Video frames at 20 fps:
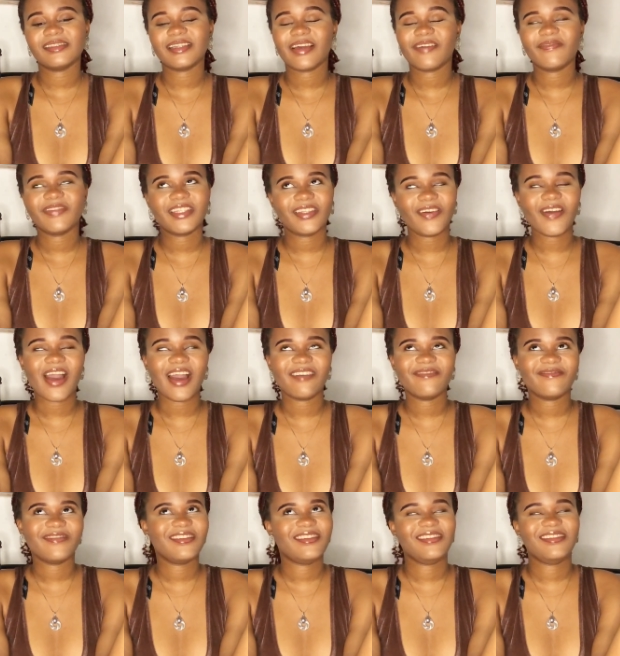I'm so
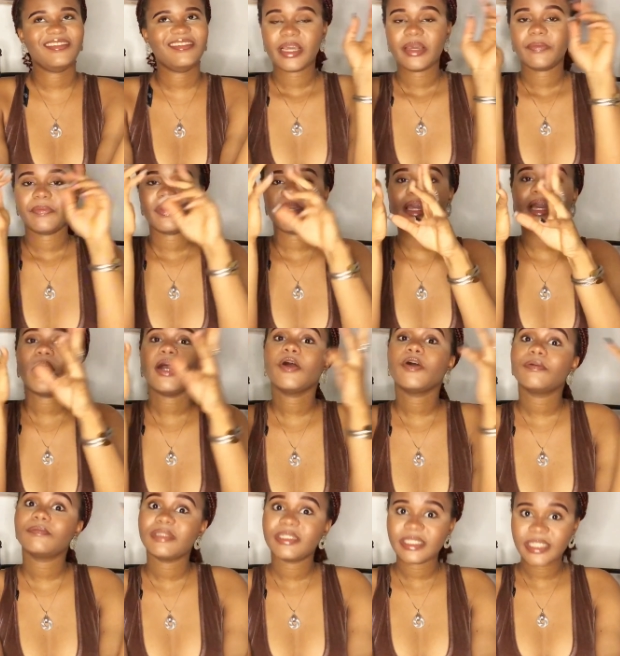happy. But yeah, I
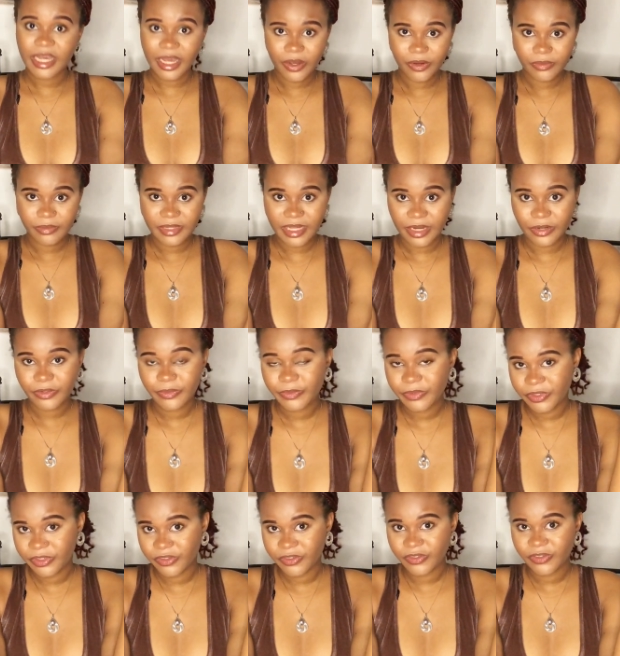hope this helped and hope
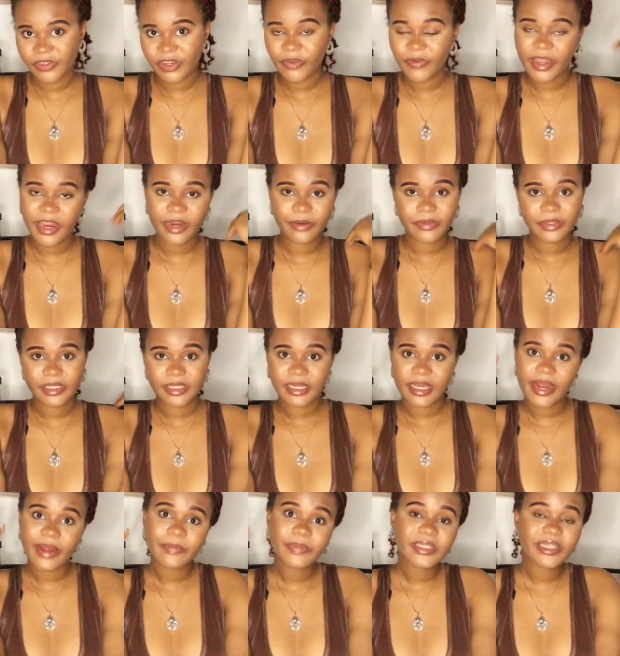you were able to
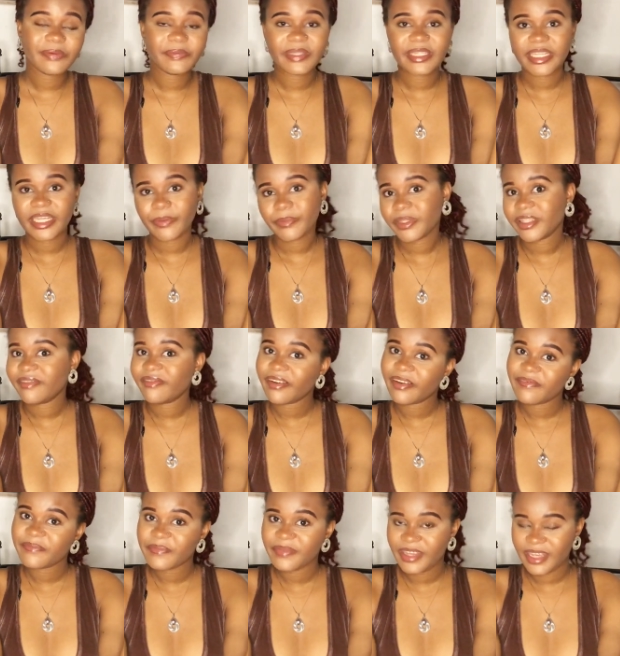grab some tips
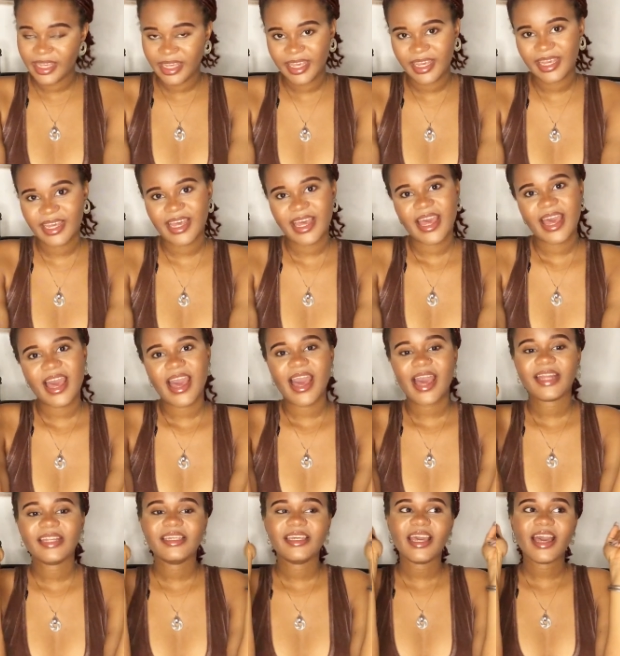from me.
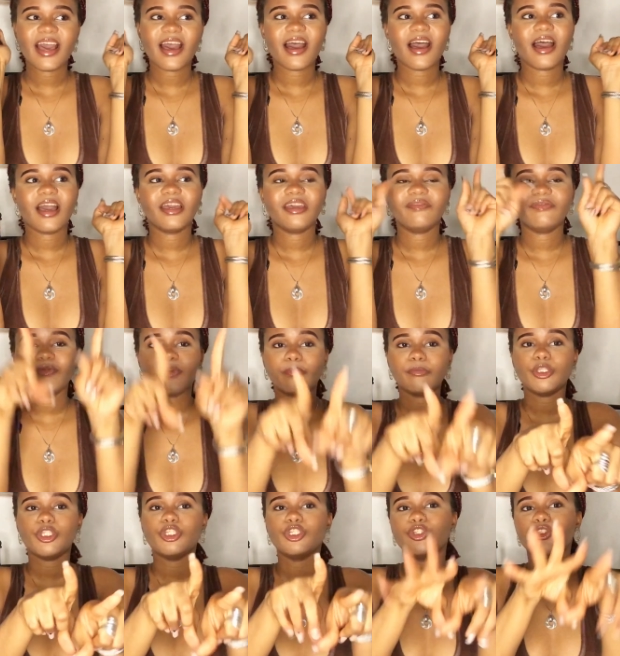And yeah, if you want
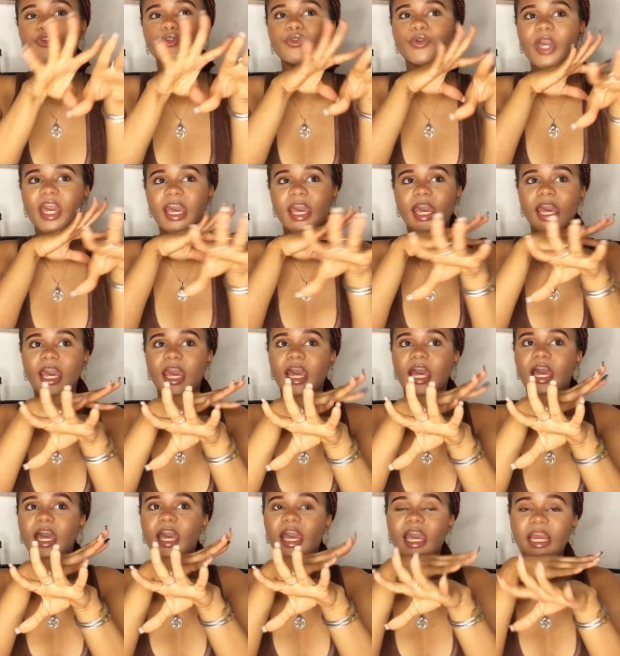me to do
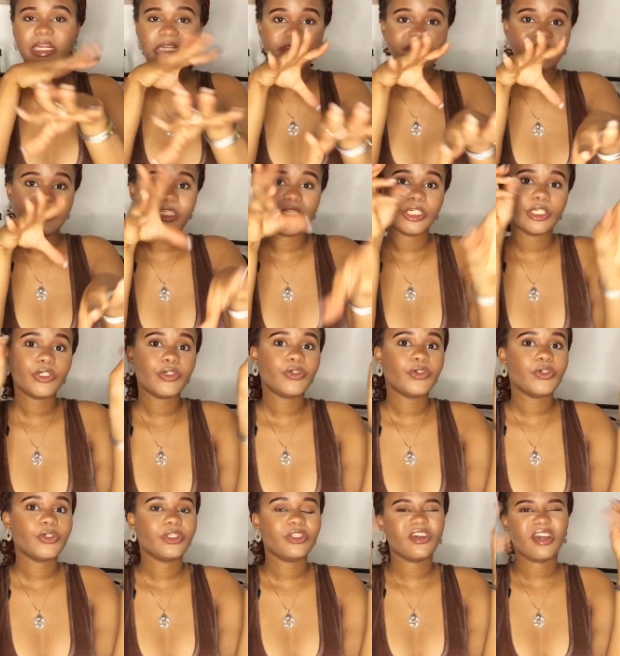any
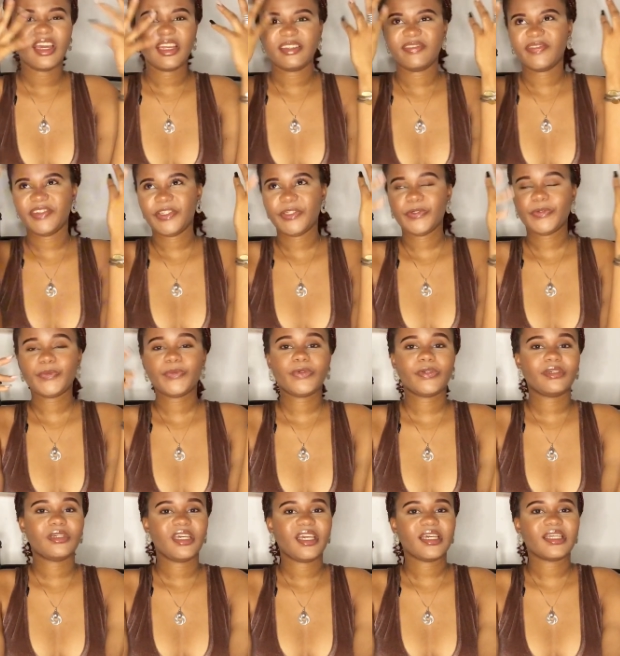video, not any video,
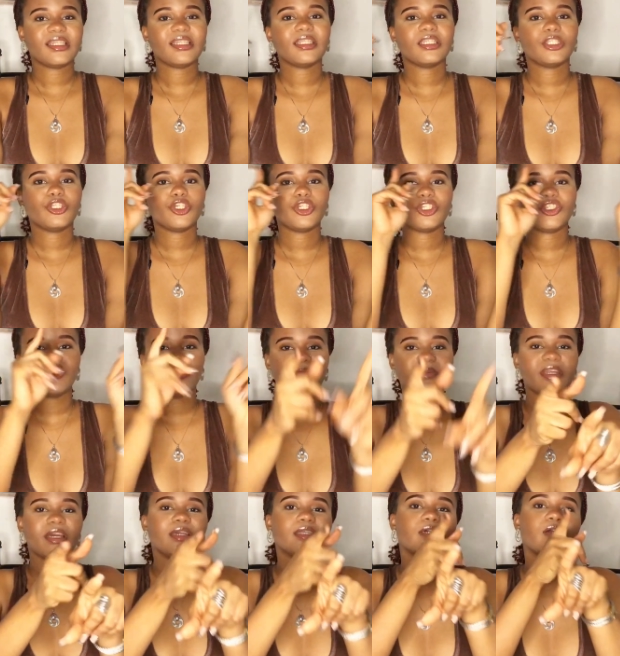but you get, just drop
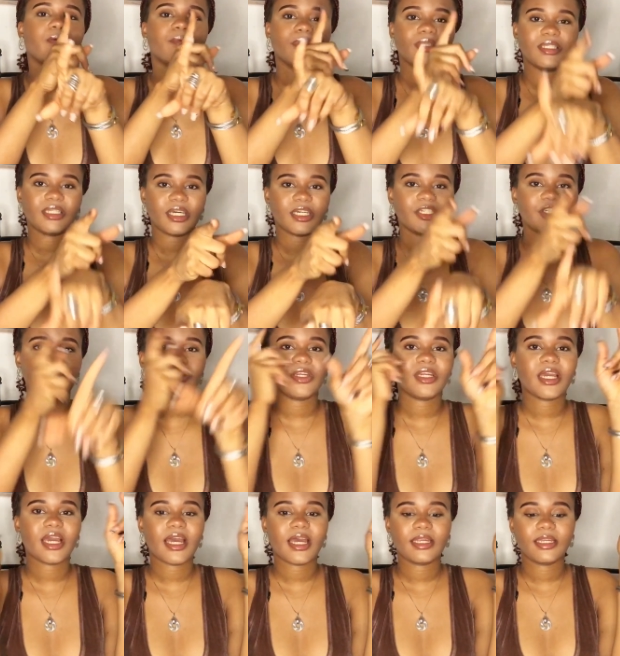it down in the comment
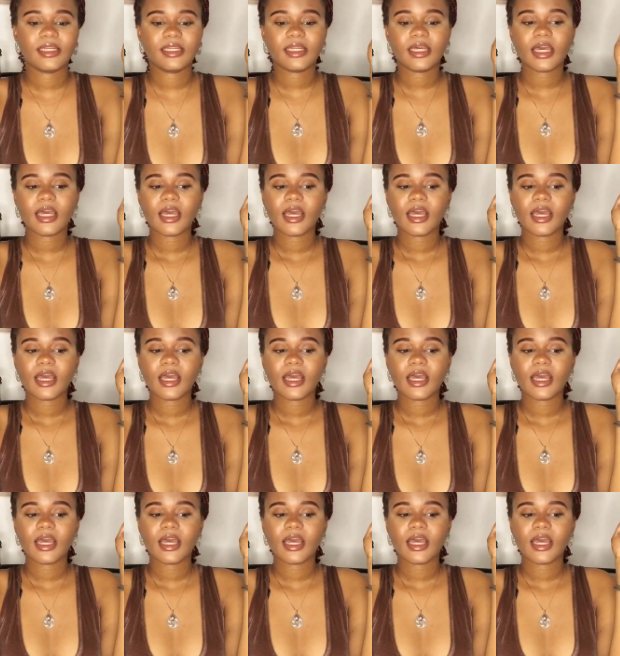section and